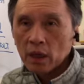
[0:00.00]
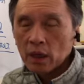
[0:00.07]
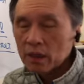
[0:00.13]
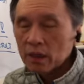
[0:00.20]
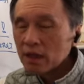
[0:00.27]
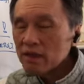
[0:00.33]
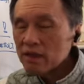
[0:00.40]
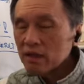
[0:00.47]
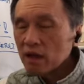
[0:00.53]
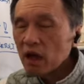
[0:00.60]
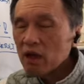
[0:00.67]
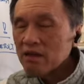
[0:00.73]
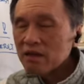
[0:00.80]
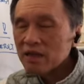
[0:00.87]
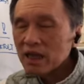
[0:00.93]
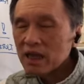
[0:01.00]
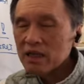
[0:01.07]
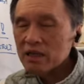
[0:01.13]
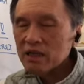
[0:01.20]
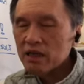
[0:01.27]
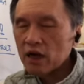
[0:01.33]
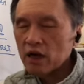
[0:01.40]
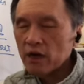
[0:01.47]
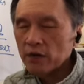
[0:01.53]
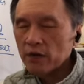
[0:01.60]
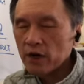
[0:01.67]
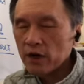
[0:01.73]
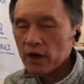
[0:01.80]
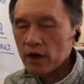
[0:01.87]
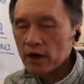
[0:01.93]
this nonsense of
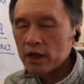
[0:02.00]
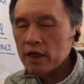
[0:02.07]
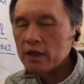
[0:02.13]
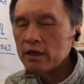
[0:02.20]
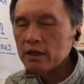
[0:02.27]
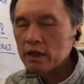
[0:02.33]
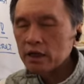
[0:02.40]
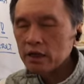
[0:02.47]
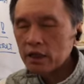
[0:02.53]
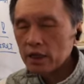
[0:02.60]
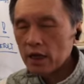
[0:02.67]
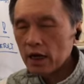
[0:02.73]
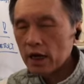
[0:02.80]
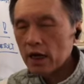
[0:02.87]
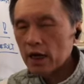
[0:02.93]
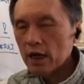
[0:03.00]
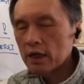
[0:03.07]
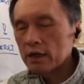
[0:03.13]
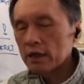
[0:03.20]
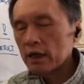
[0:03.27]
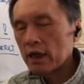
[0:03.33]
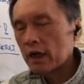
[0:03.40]
internal art,